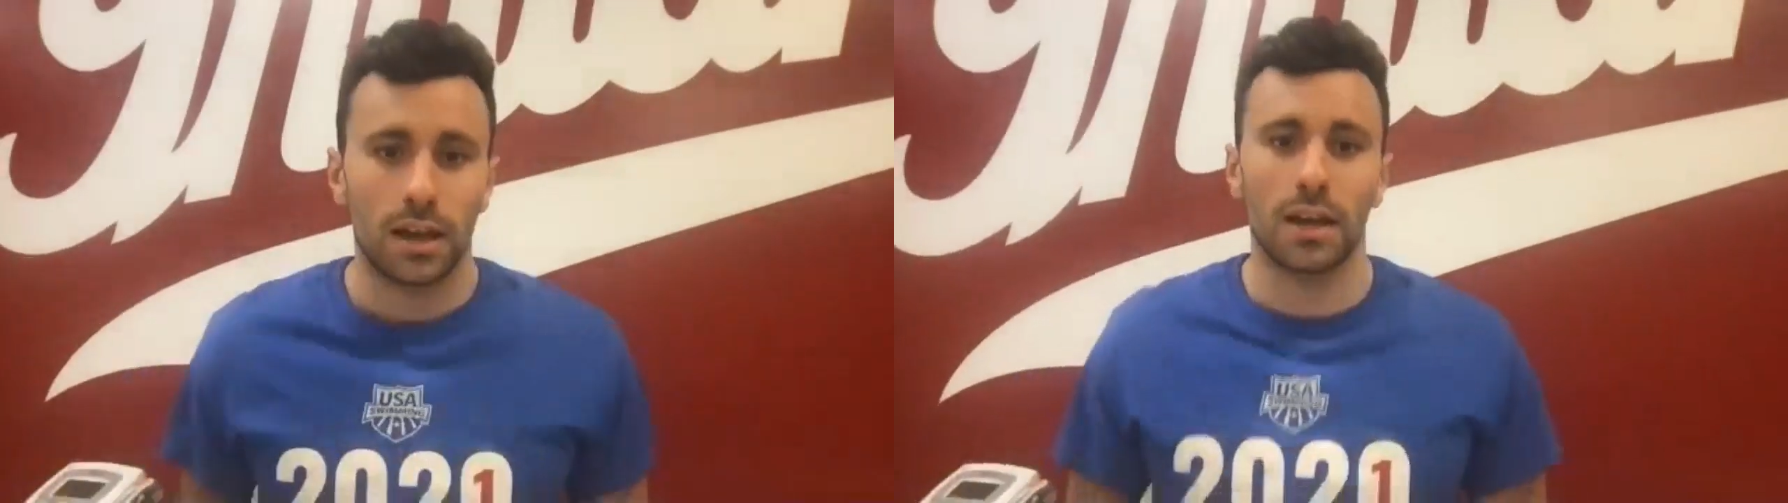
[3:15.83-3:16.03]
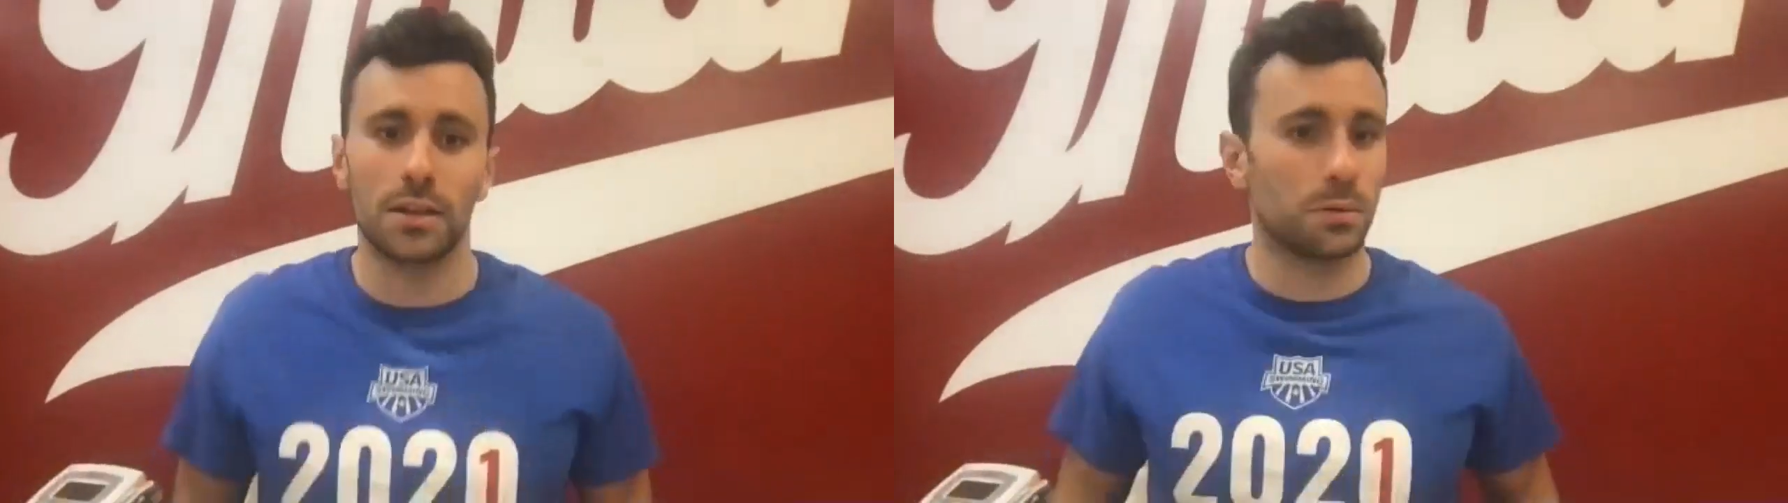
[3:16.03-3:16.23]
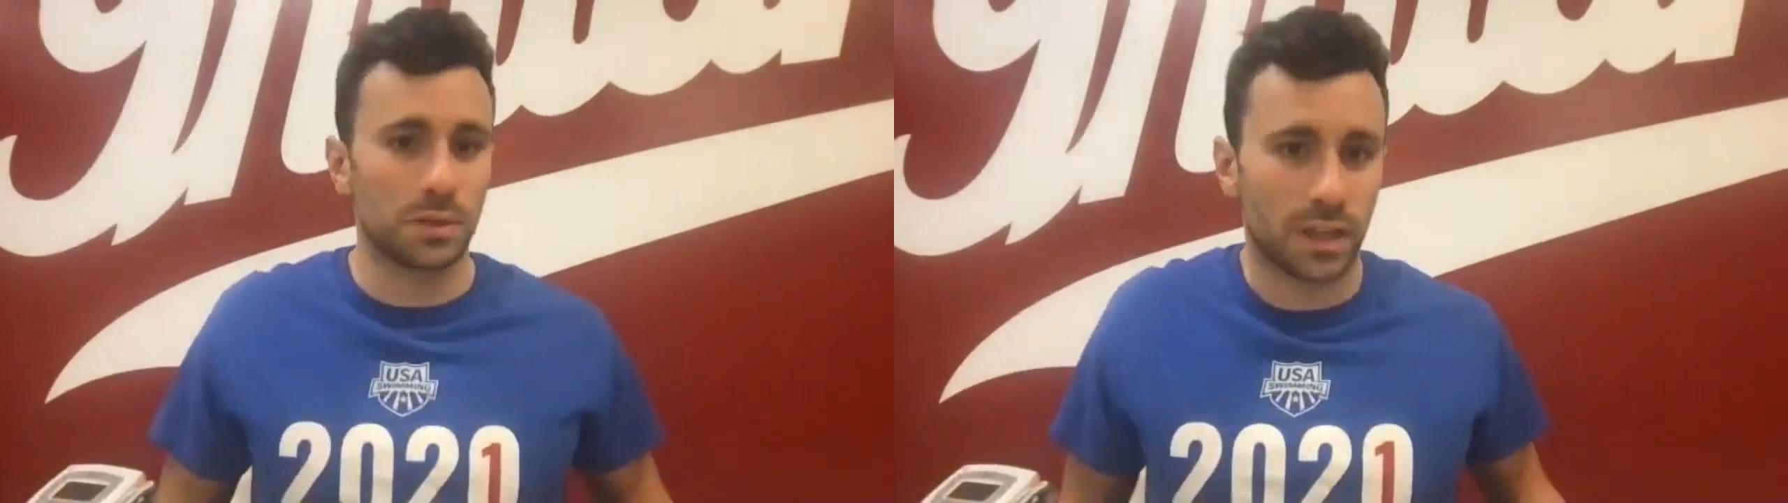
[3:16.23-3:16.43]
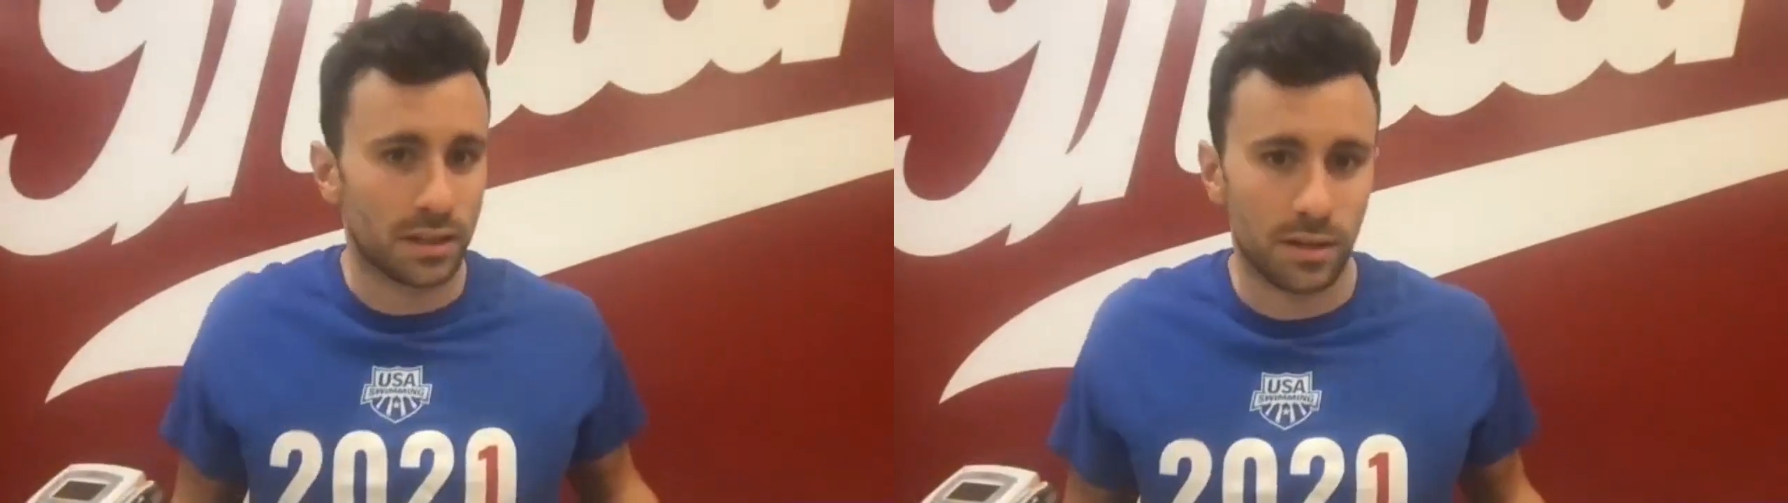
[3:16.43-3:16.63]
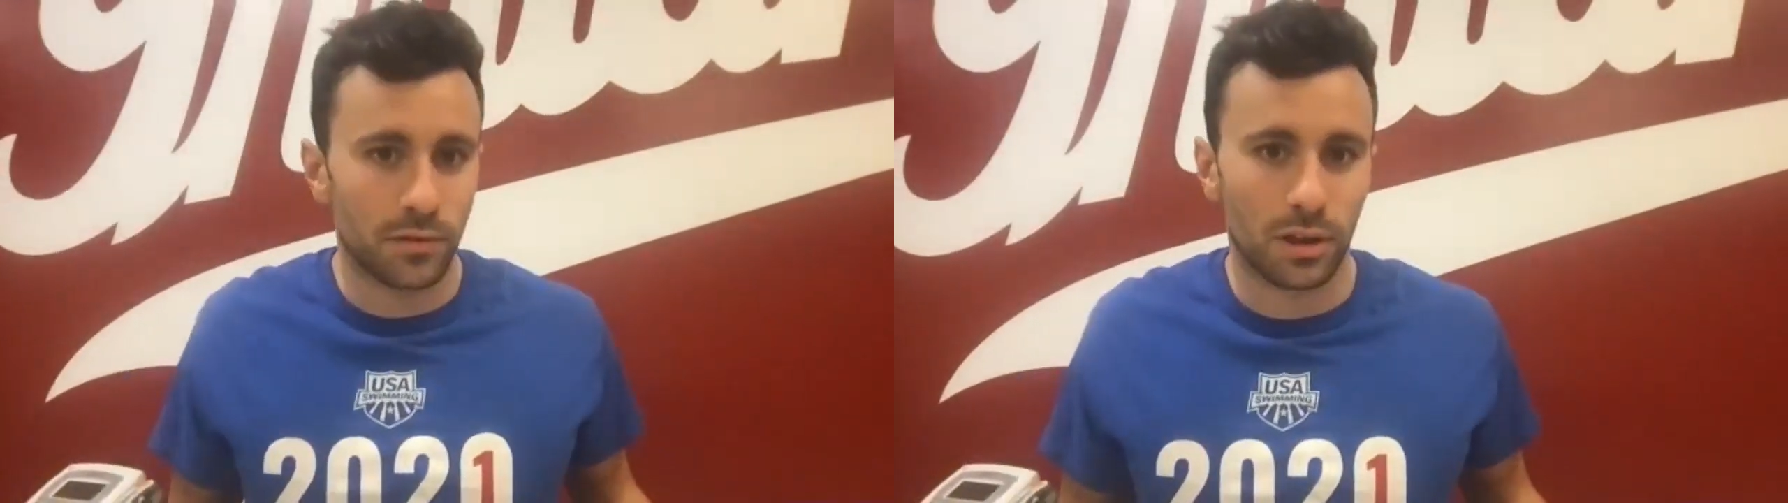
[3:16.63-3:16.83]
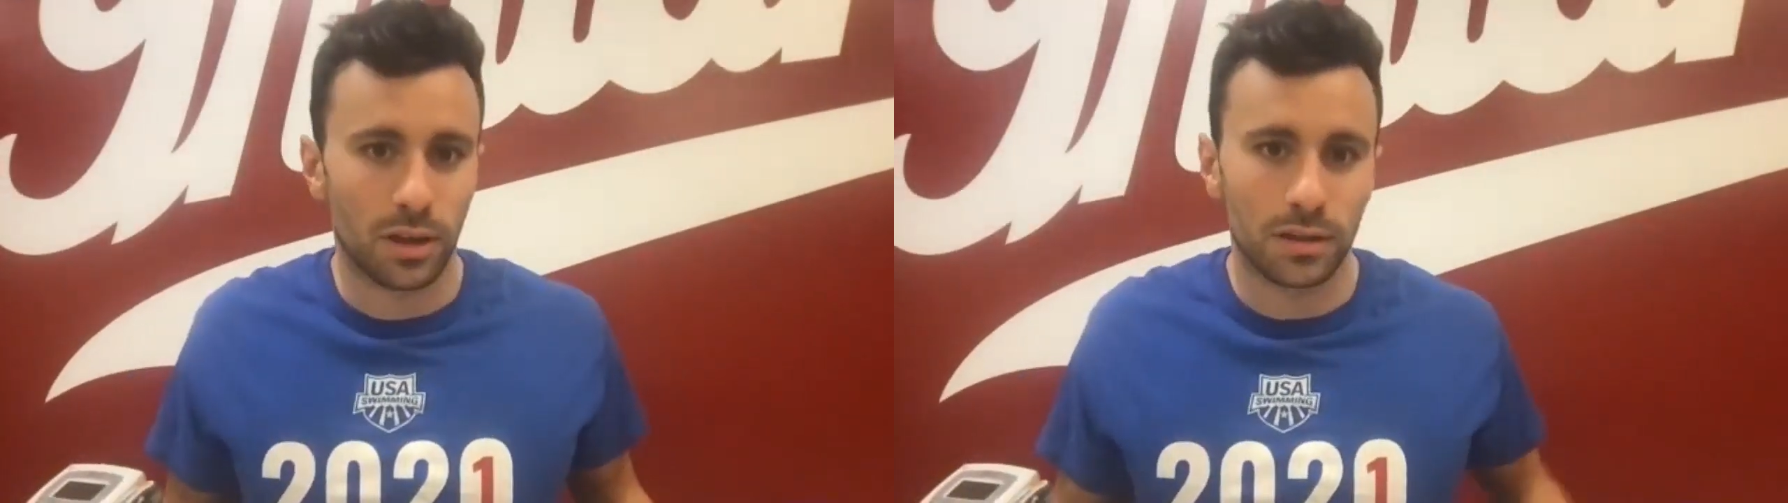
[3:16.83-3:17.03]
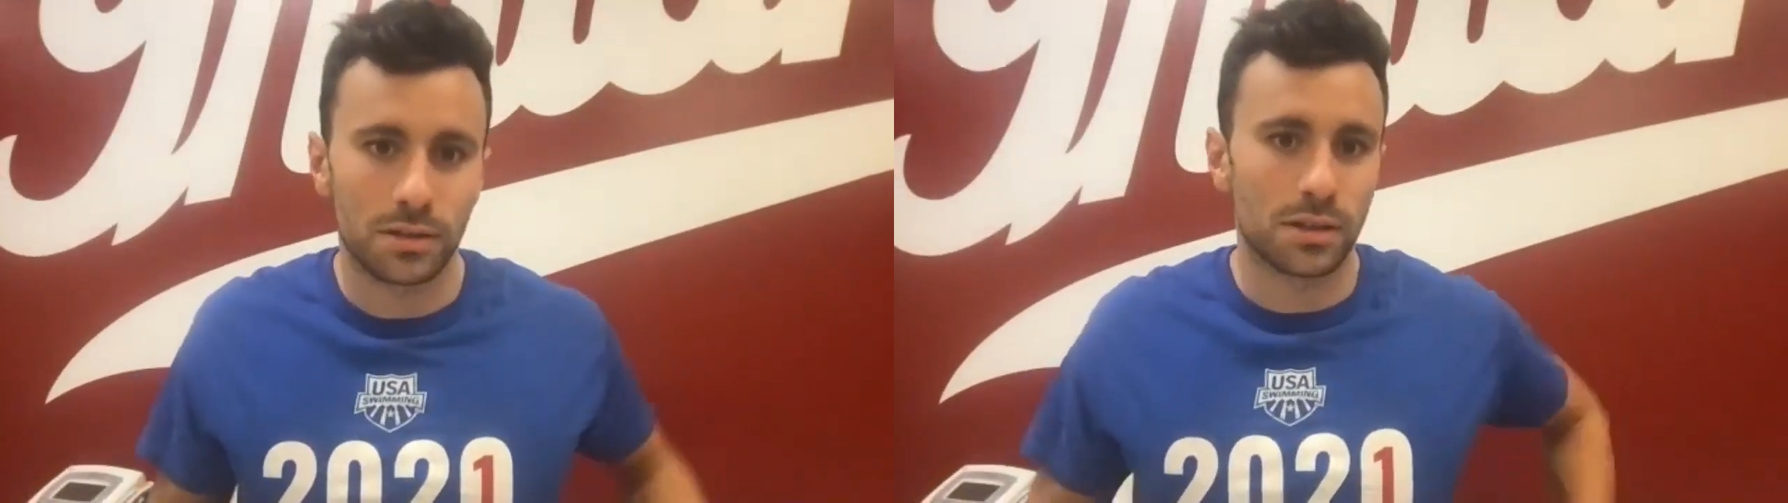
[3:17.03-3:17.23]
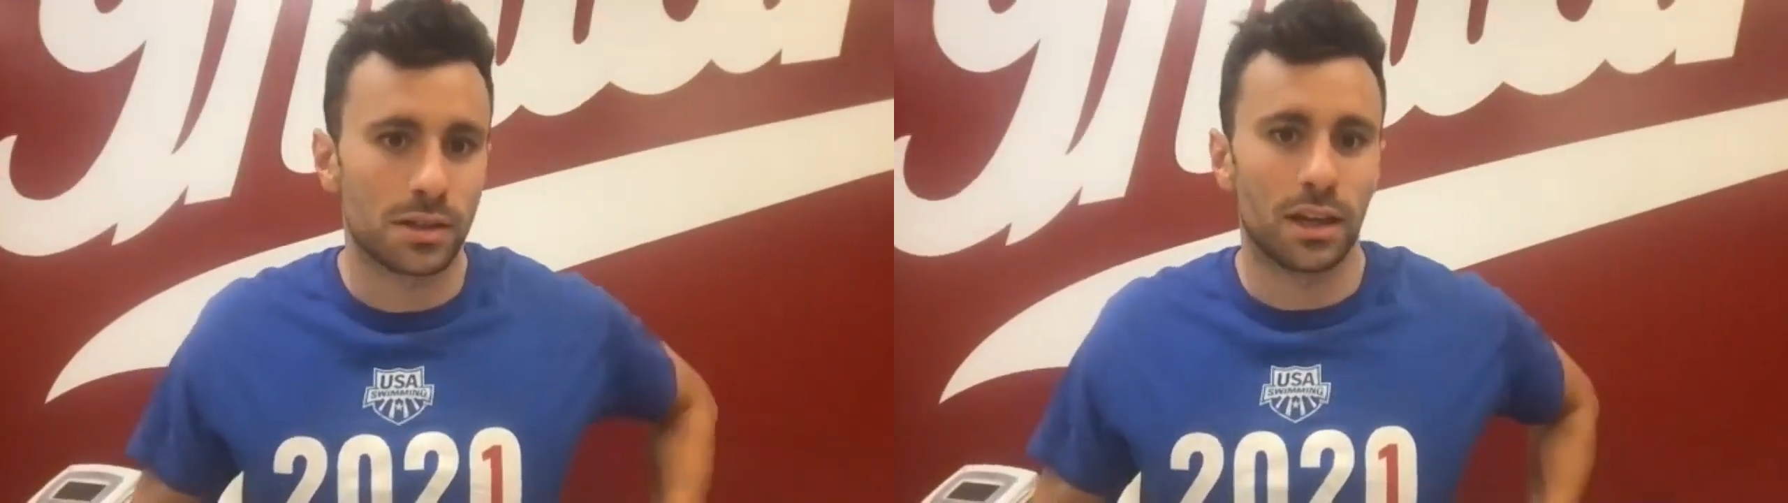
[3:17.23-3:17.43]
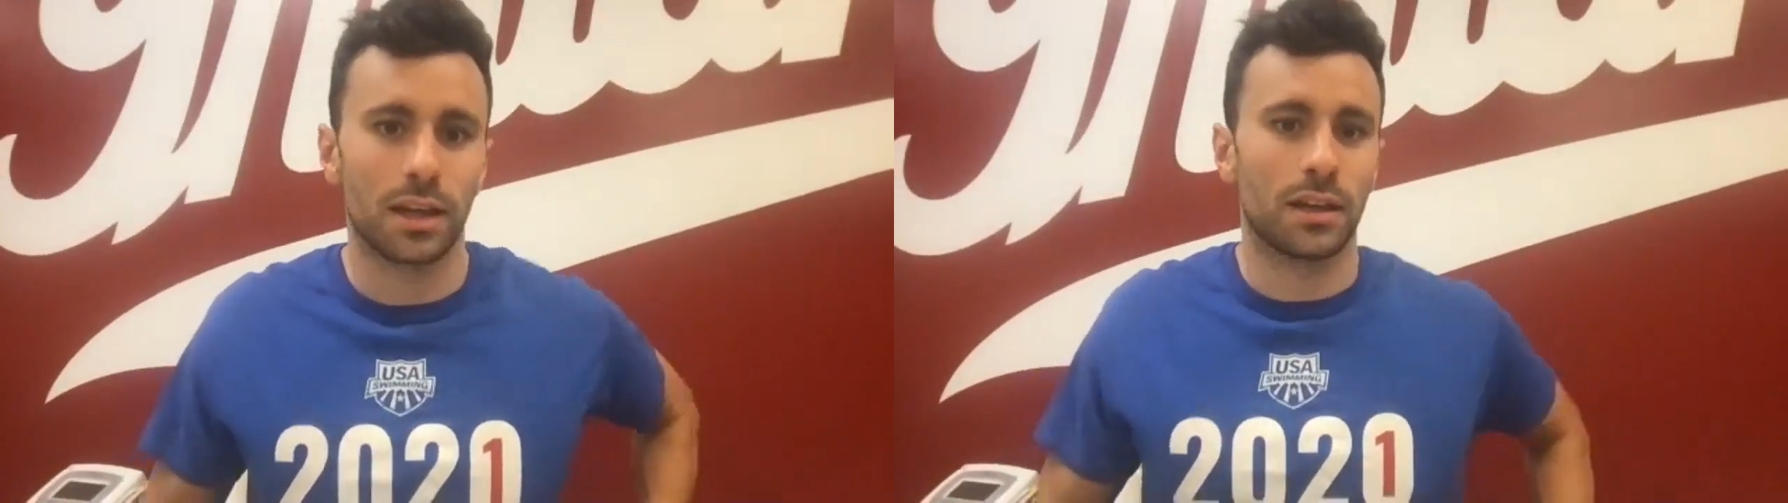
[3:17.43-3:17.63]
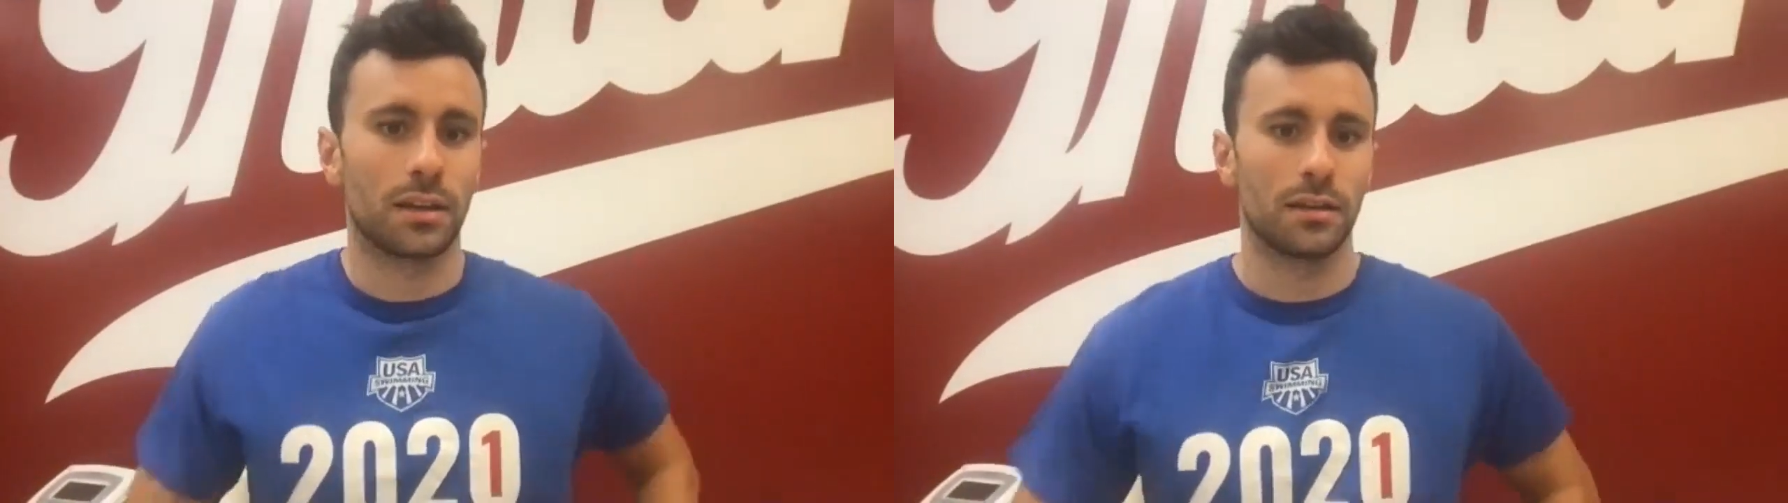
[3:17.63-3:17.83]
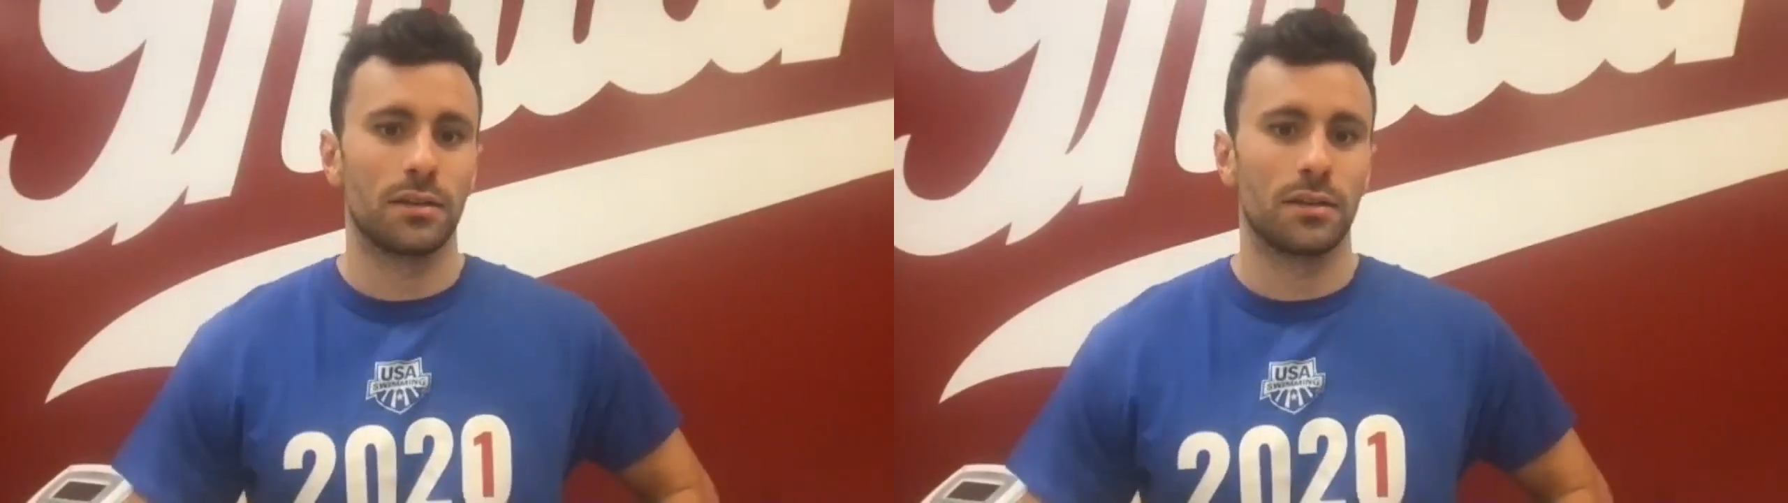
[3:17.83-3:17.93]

high school state is everything, just like